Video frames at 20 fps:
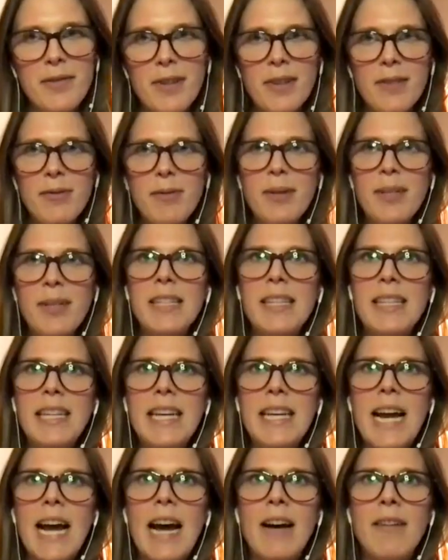
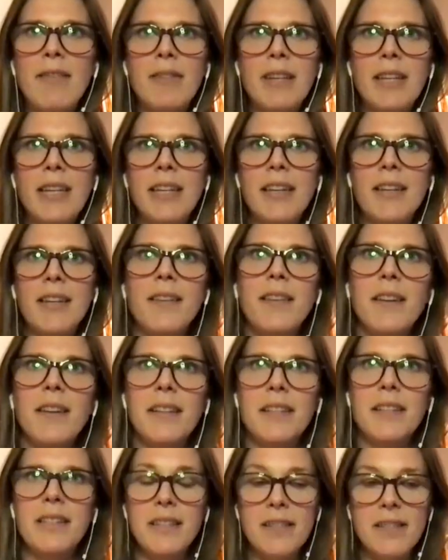really having
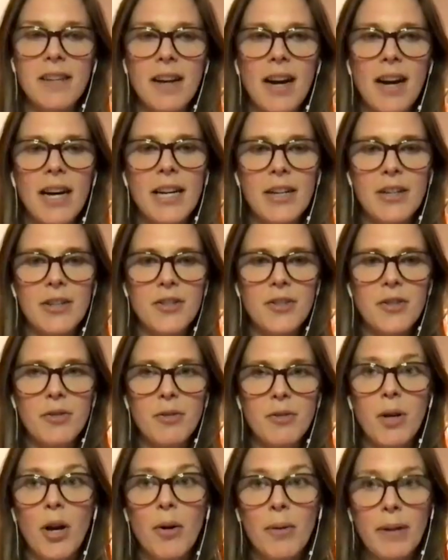the desire to
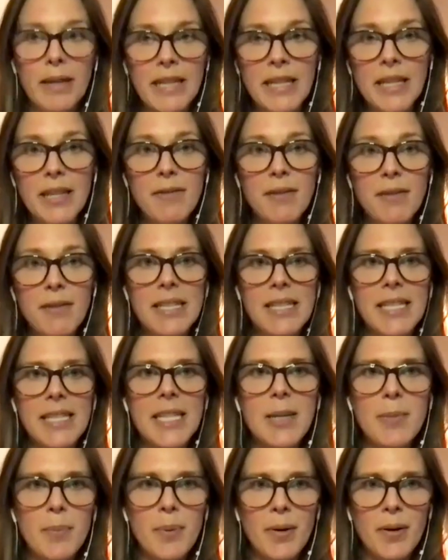go even deeper